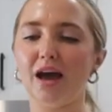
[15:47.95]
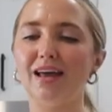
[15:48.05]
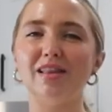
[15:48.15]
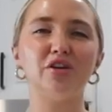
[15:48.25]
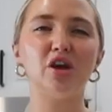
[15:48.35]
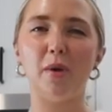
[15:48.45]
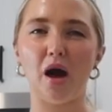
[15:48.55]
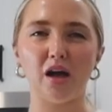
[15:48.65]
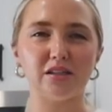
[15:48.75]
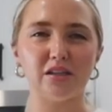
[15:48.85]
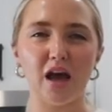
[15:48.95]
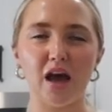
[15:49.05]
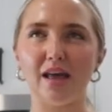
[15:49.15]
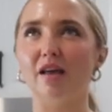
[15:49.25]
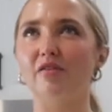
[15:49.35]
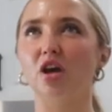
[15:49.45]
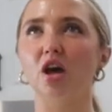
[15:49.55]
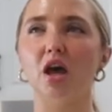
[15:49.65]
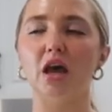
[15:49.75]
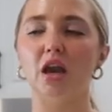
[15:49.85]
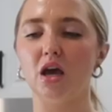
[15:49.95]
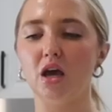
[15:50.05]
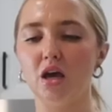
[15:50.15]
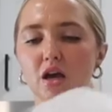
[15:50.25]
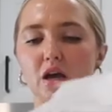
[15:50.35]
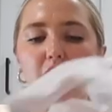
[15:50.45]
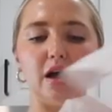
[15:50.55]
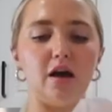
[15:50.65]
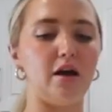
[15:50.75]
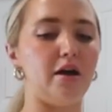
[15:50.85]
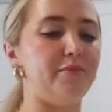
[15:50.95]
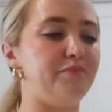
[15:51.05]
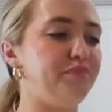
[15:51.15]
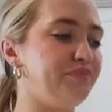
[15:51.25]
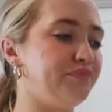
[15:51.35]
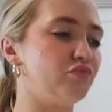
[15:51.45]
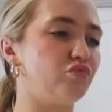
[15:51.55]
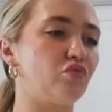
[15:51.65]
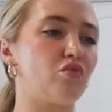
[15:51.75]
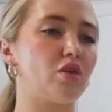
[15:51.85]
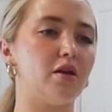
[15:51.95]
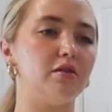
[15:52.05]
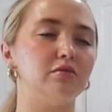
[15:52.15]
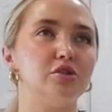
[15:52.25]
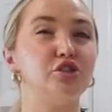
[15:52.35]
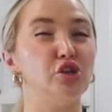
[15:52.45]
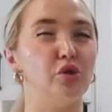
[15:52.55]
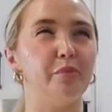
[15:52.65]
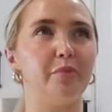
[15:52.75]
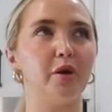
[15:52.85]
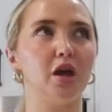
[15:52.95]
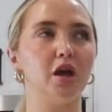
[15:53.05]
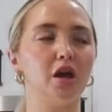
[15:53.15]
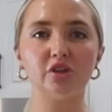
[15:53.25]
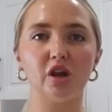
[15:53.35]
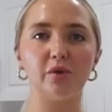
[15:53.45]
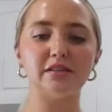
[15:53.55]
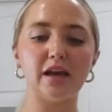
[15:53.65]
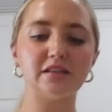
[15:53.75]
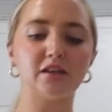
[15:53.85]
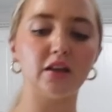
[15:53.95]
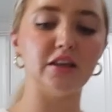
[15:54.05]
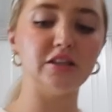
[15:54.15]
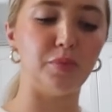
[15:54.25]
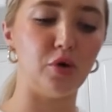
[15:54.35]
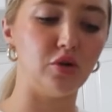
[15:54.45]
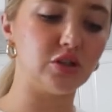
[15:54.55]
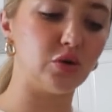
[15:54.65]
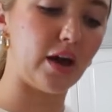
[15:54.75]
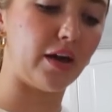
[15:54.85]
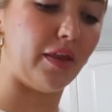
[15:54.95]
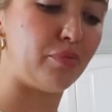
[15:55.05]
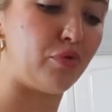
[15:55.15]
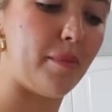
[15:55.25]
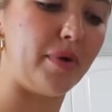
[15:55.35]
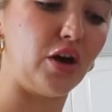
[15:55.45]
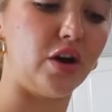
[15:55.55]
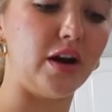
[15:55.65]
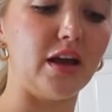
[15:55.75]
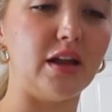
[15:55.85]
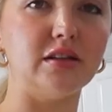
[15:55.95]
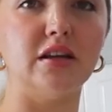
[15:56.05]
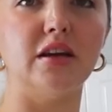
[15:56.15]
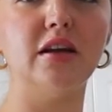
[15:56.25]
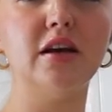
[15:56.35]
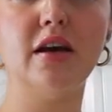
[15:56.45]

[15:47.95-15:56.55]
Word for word: I love a good pasta. I love a good um, soup. So anyways, I just got these bowls so I can like prep ingredients and